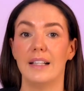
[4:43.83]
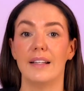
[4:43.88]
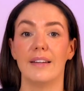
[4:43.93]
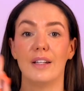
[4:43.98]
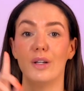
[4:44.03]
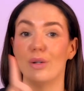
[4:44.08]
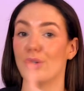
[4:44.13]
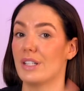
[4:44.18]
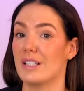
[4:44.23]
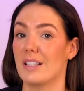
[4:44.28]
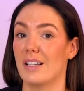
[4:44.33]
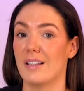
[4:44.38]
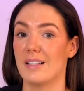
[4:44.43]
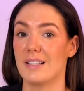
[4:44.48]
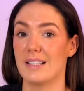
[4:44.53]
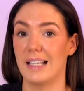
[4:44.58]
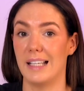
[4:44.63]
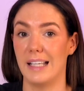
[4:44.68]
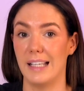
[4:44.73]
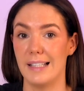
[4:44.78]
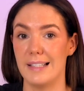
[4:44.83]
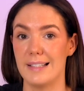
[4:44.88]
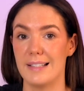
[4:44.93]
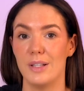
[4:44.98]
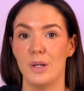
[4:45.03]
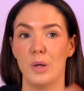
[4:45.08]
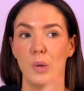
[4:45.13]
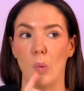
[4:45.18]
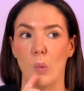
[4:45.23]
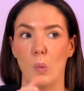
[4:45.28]
The honest answer is
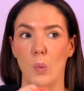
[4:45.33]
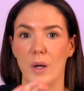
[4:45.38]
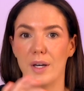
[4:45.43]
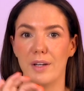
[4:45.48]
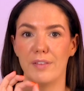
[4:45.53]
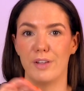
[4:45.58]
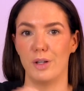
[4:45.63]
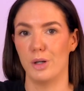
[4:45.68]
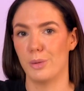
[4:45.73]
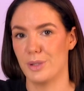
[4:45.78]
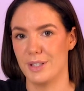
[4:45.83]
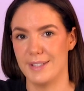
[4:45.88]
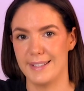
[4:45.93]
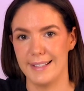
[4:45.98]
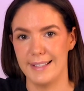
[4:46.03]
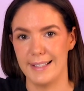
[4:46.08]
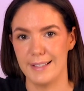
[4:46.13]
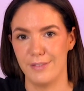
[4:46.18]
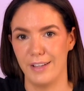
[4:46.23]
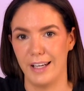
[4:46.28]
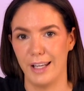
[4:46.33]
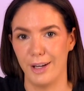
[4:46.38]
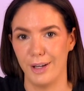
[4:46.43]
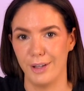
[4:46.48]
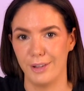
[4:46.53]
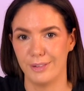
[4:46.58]
one of the options in this video.